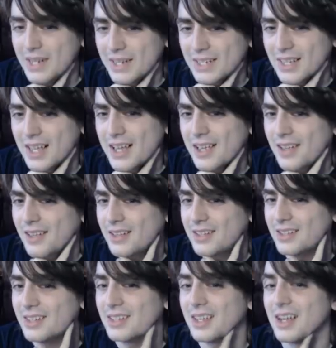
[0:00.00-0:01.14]
but it's like
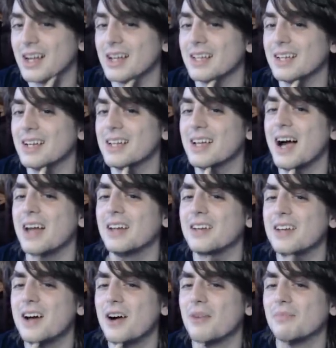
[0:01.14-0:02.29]
just I
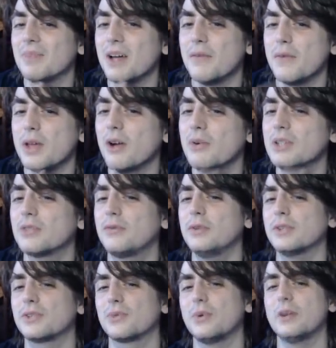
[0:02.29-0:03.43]
don't know. It always
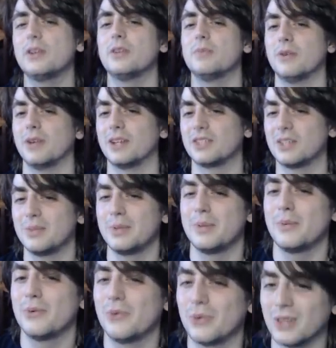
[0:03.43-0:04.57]
feels weird to me when I see
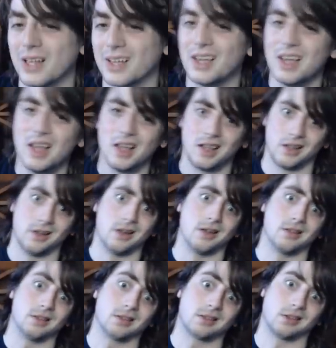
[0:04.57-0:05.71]
people who are like,
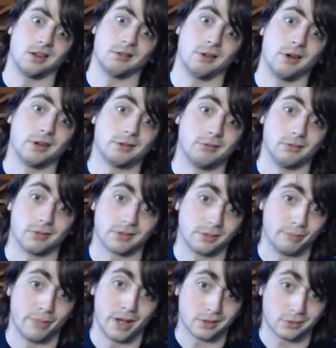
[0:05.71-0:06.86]
this generation was
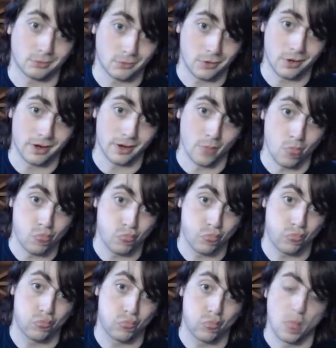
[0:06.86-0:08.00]
the best one.
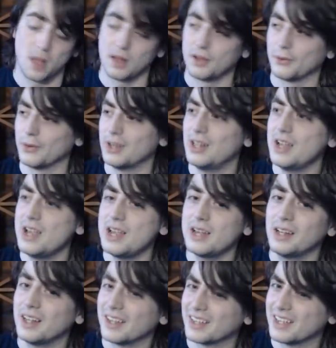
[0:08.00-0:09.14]

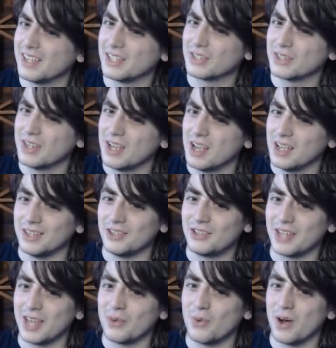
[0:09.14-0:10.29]
Really? Because in
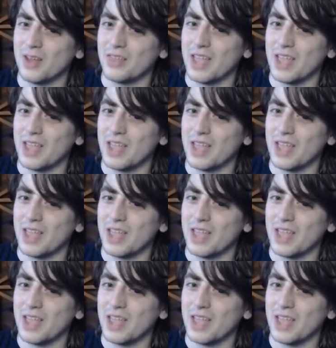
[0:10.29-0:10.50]
Gen